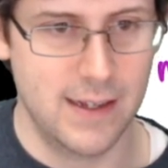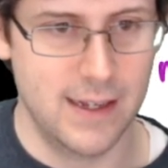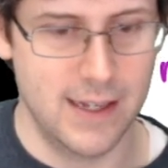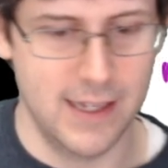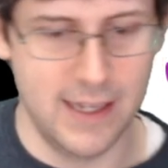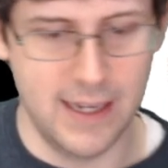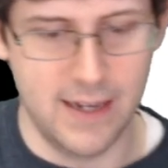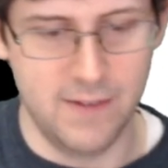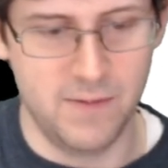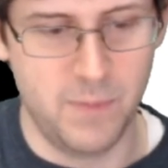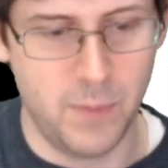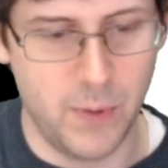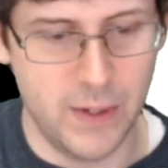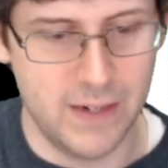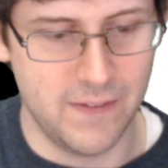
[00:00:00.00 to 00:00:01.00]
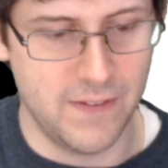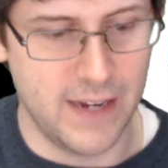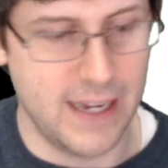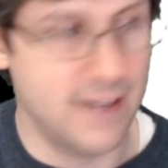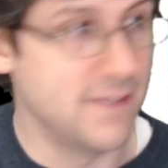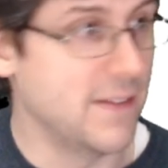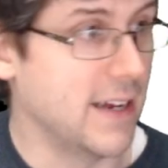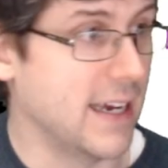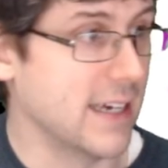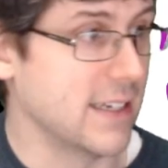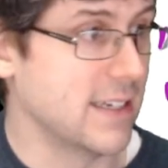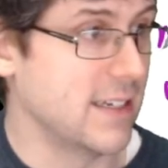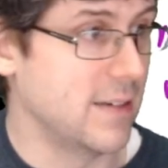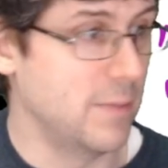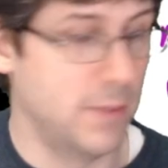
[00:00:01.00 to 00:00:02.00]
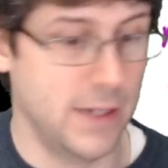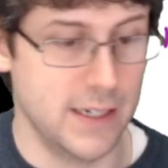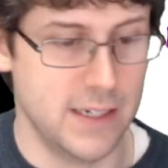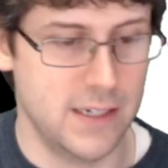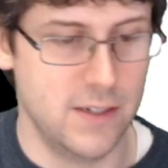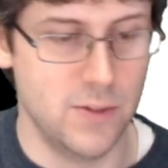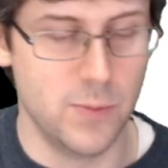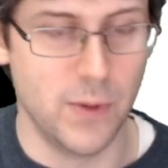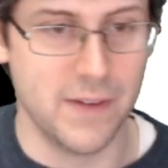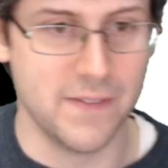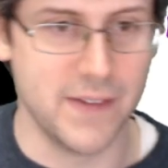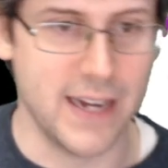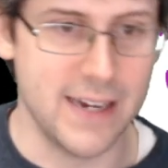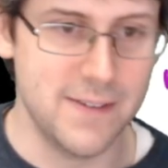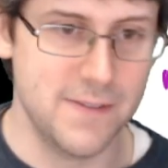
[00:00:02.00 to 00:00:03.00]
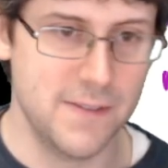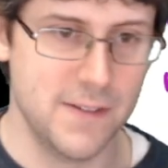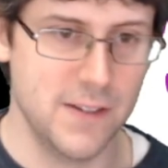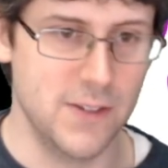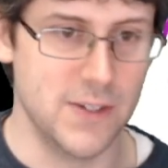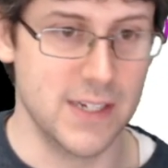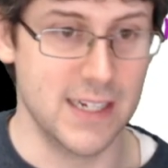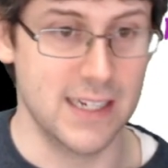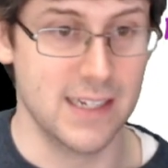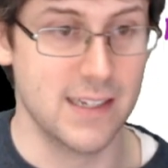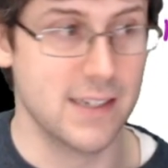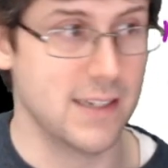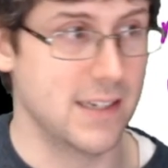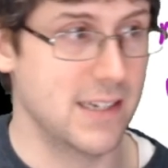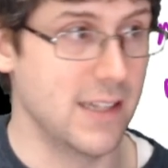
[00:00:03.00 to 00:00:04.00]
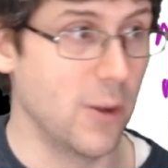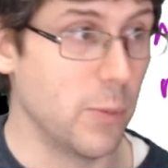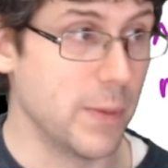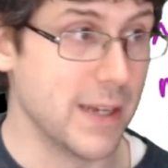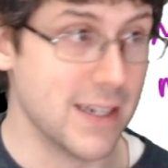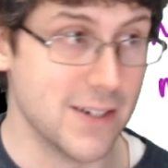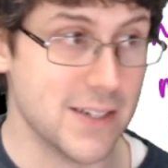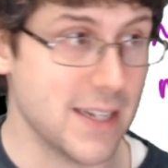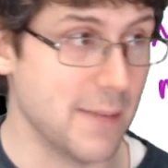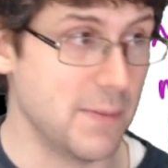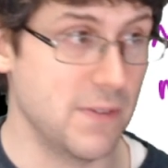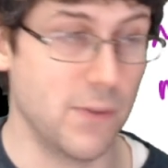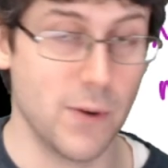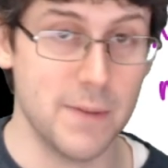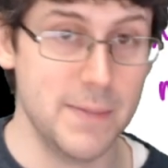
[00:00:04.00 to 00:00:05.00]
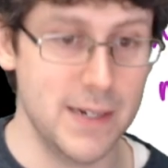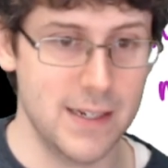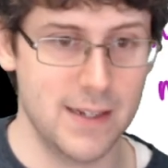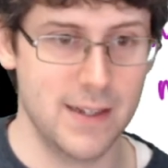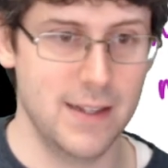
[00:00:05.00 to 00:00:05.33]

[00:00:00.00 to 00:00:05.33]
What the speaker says: I'll have 0.5x plus 2.5 using slope-intercept form.